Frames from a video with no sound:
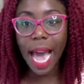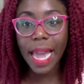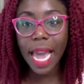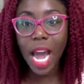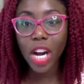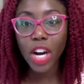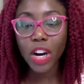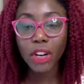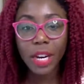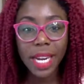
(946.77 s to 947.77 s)
I
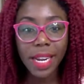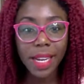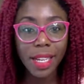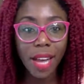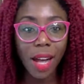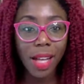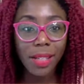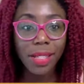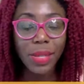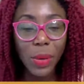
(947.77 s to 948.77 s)
agree
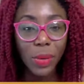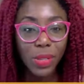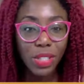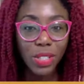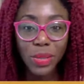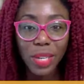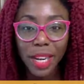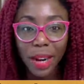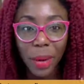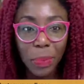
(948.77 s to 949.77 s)
also,
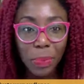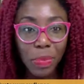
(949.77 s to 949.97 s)
Julia.